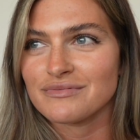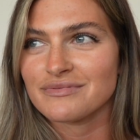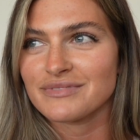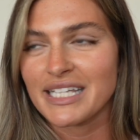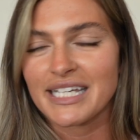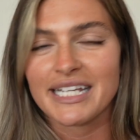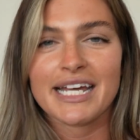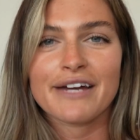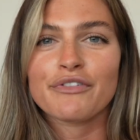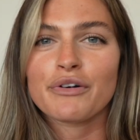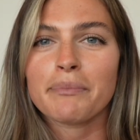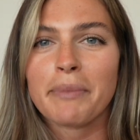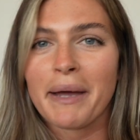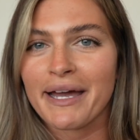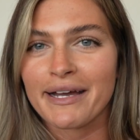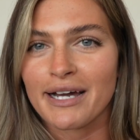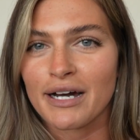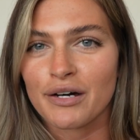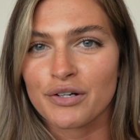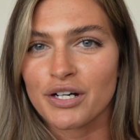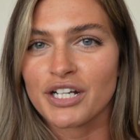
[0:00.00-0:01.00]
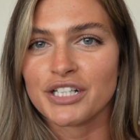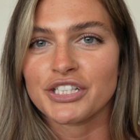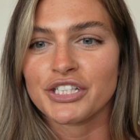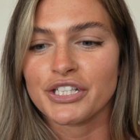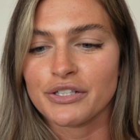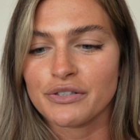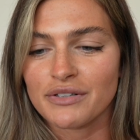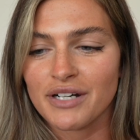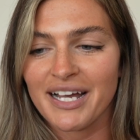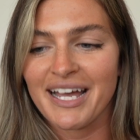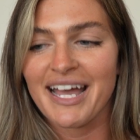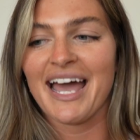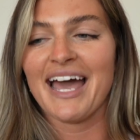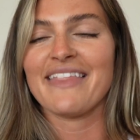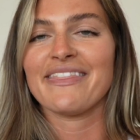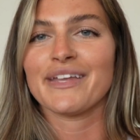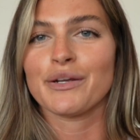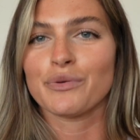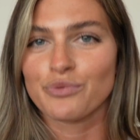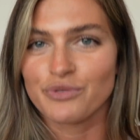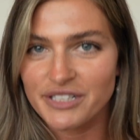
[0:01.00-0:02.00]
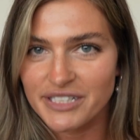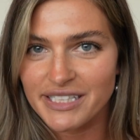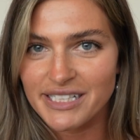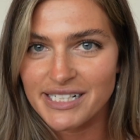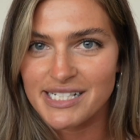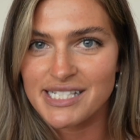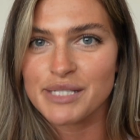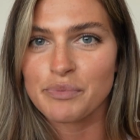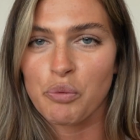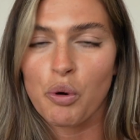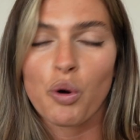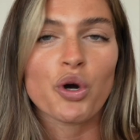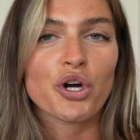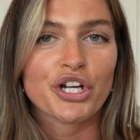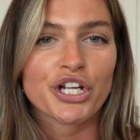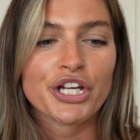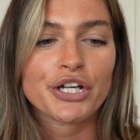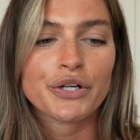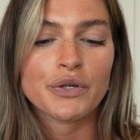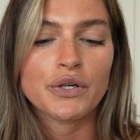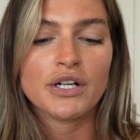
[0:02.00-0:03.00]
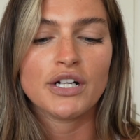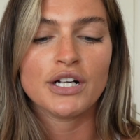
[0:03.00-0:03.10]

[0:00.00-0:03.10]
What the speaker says: They never bag out on you, and they really support you.